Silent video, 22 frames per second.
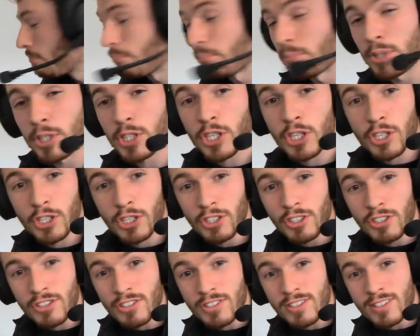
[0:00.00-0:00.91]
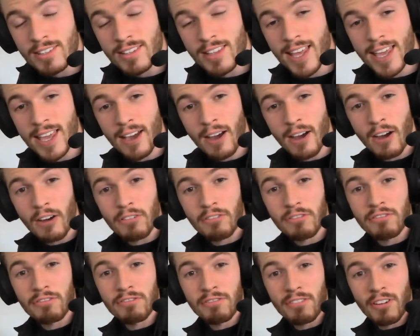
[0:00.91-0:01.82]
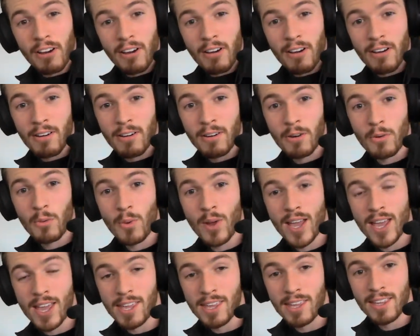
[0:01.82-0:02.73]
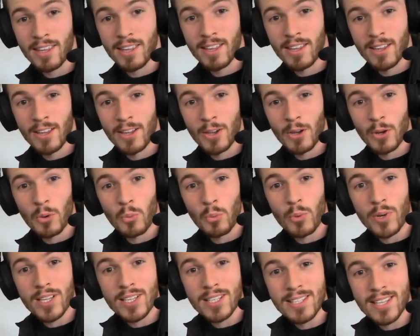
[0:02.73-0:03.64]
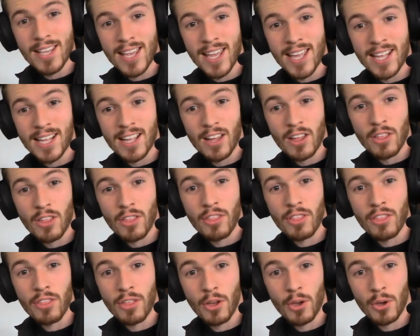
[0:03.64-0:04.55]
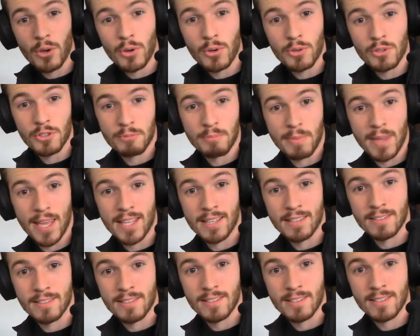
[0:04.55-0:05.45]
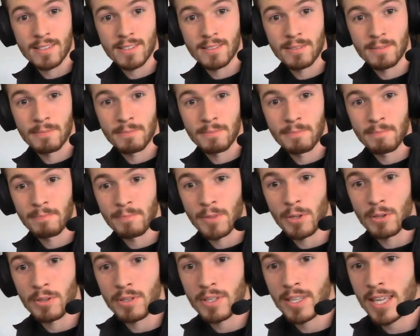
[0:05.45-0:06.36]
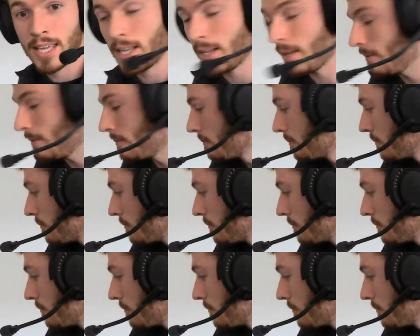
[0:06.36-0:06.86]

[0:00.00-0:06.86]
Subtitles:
Because they are far away, we say those pens. Okay?